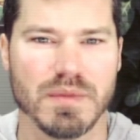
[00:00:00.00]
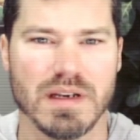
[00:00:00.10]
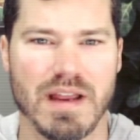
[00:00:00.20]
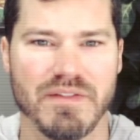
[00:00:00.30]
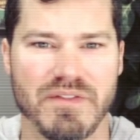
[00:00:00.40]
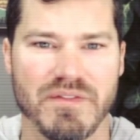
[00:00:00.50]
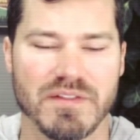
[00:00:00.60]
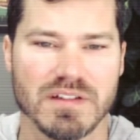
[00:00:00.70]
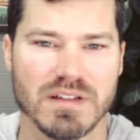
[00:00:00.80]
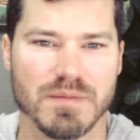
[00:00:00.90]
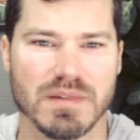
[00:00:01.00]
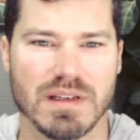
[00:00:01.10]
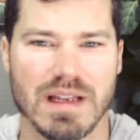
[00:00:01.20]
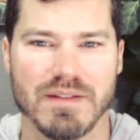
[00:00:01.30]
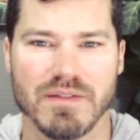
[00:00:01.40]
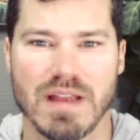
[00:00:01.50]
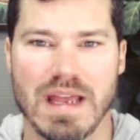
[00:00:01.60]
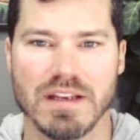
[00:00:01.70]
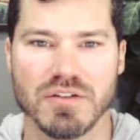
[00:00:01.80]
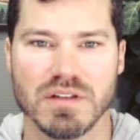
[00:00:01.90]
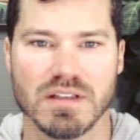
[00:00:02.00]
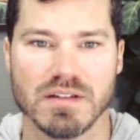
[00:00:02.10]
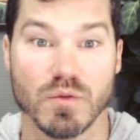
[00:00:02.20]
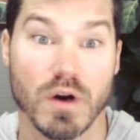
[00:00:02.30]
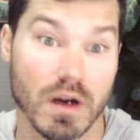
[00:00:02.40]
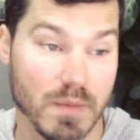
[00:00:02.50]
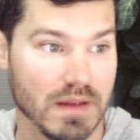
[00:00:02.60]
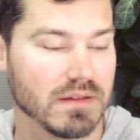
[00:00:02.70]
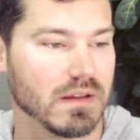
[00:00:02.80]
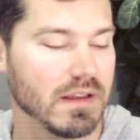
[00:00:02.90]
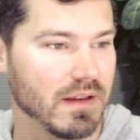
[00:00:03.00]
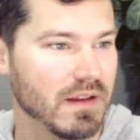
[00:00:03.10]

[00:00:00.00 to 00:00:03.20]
but i some i have had issues it doesn't work basically